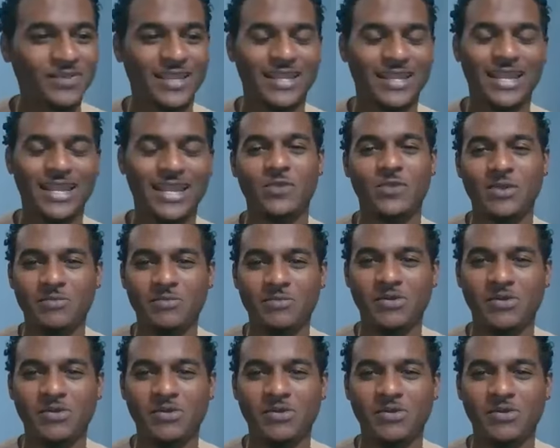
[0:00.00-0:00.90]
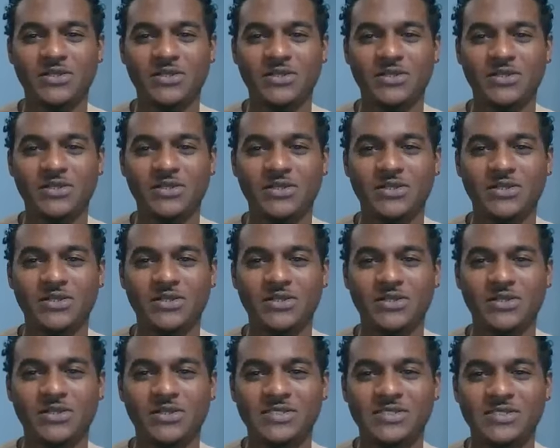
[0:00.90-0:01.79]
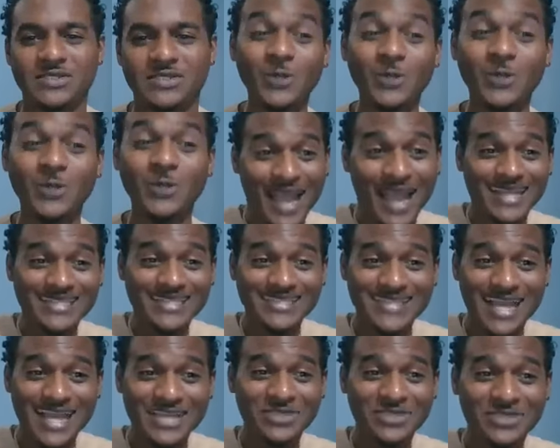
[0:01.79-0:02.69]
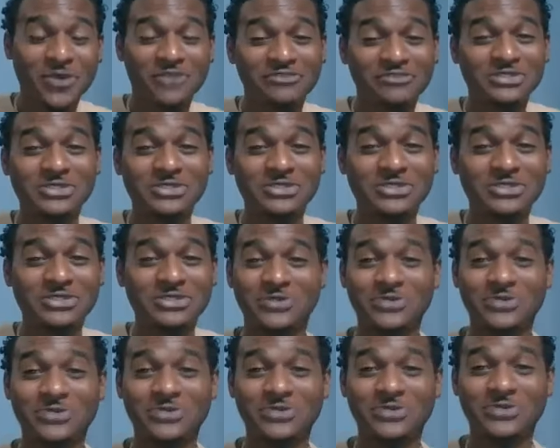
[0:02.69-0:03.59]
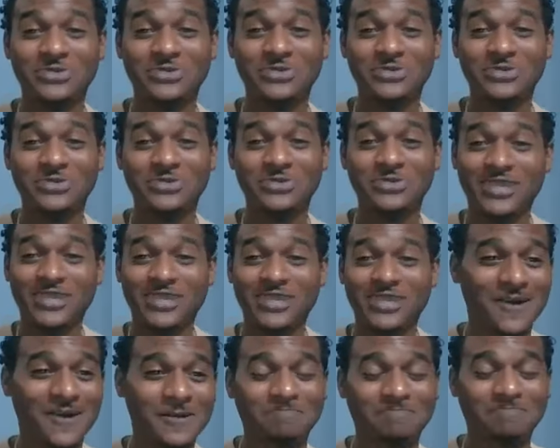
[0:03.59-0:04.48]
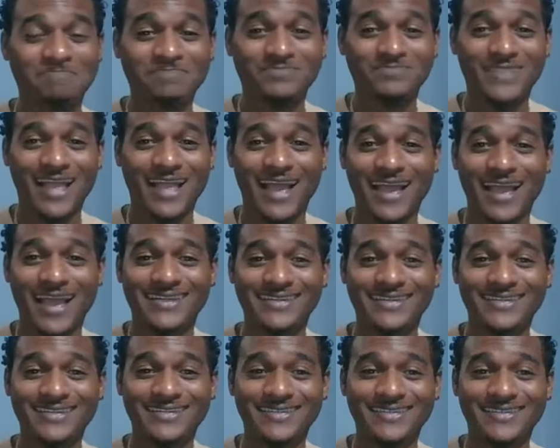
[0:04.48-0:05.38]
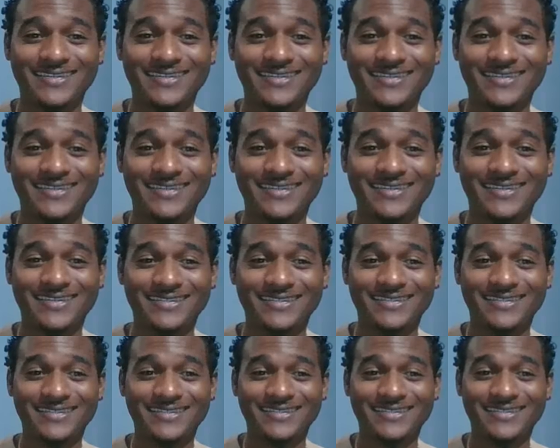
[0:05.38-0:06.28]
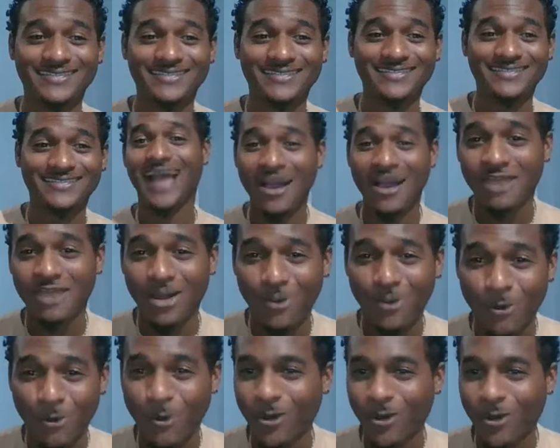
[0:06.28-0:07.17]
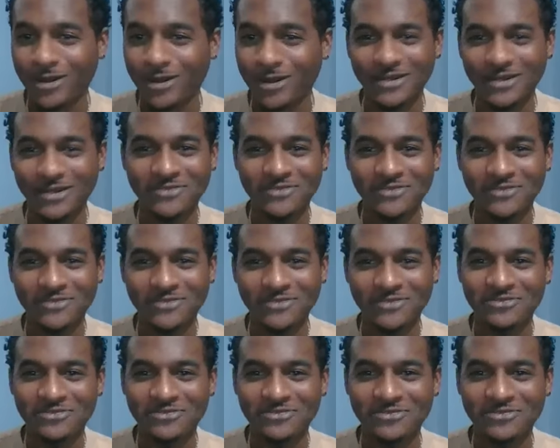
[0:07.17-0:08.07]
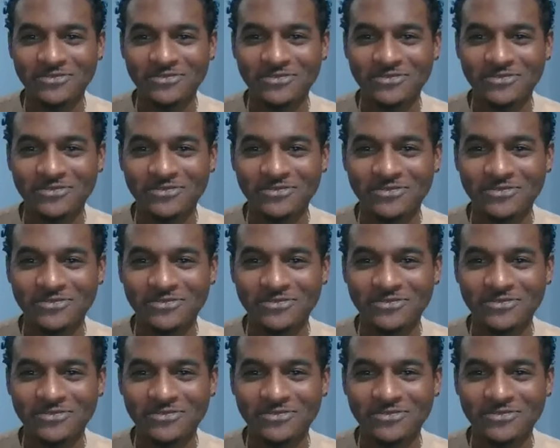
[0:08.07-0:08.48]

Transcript: in any way possible. So I'd like to thank you all for tuning in, um, and please have a wonderful, wonderful day.